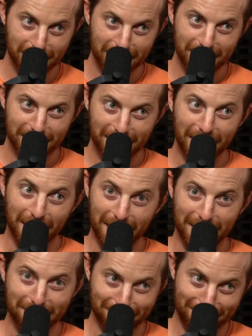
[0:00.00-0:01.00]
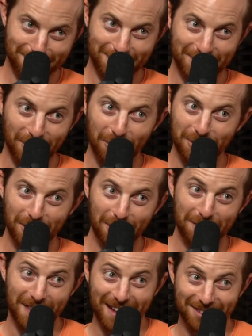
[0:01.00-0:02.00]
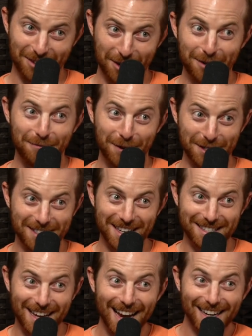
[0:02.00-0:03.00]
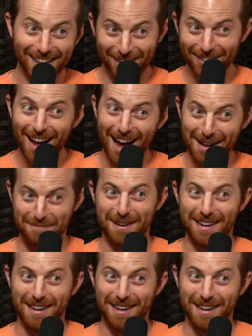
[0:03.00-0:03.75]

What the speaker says: Don't know if that's good for society or not,